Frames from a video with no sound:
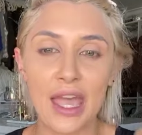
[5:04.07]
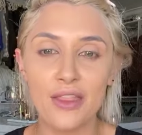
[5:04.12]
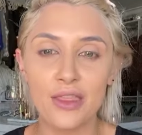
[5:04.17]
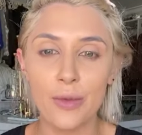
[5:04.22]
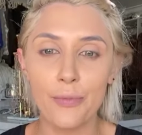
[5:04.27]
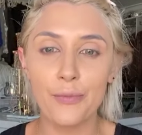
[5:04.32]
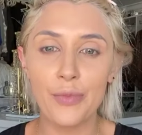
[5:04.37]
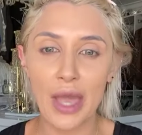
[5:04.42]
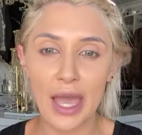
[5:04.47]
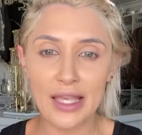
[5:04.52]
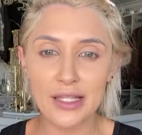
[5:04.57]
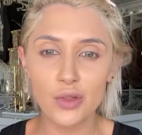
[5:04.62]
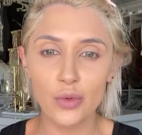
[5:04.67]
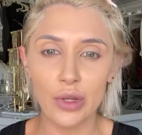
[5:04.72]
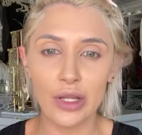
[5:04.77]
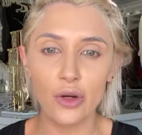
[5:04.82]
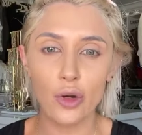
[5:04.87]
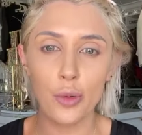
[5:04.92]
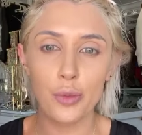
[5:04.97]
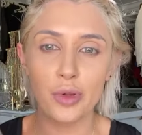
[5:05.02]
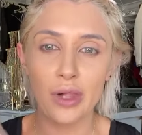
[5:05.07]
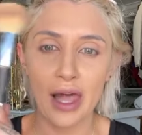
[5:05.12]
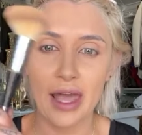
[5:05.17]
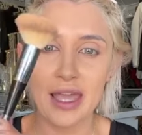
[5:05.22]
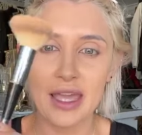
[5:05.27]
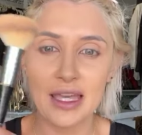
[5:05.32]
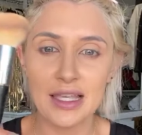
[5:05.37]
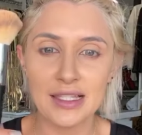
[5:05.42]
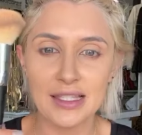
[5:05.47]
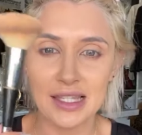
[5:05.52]
the best way to apply
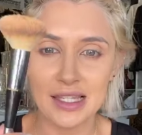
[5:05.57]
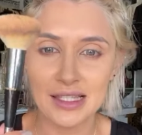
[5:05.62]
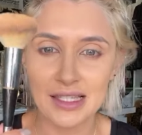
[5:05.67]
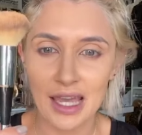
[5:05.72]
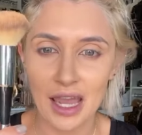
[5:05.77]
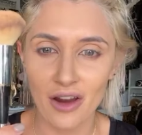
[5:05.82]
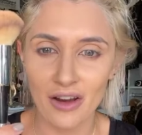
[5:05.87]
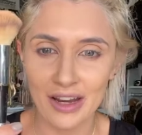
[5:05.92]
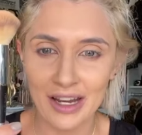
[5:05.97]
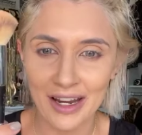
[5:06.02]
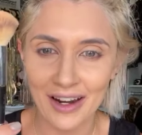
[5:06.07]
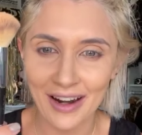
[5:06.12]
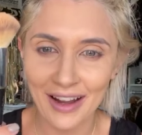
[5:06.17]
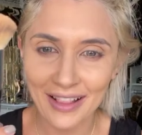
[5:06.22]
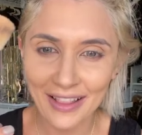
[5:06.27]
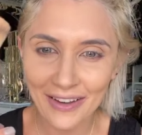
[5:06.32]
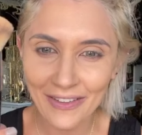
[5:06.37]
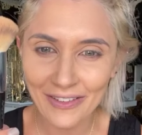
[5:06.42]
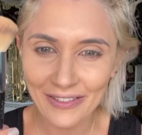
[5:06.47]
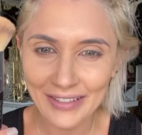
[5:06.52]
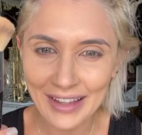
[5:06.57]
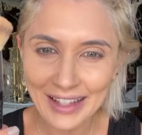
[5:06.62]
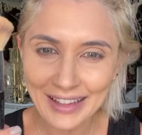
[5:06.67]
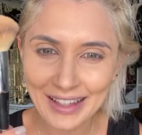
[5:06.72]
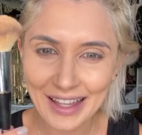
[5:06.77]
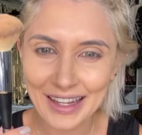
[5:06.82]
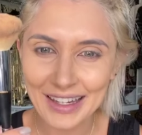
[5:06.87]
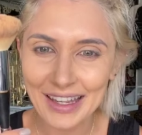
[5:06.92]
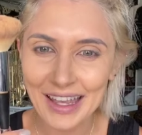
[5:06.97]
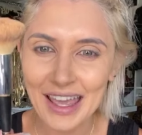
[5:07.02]
it is this guy right here. Hello from
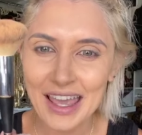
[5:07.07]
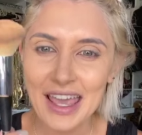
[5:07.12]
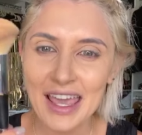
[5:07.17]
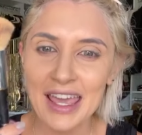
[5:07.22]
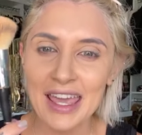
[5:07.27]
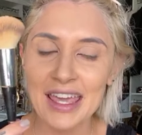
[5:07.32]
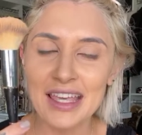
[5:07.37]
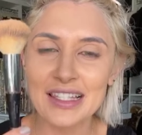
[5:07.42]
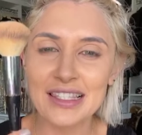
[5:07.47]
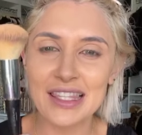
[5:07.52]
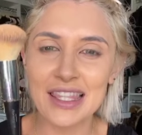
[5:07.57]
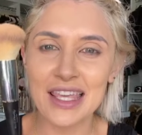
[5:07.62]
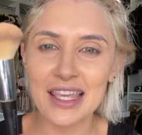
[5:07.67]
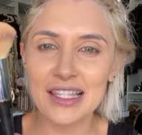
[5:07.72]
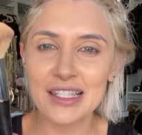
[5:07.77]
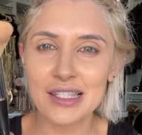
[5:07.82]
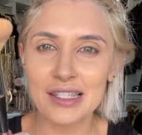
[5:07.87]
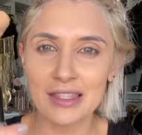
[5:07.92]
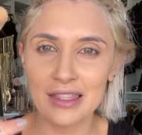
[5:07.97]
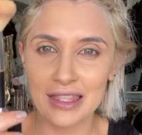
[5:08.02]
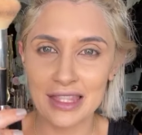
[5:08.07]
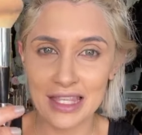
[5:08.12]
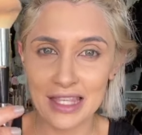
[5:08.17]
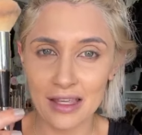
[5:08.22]
England. Is this, the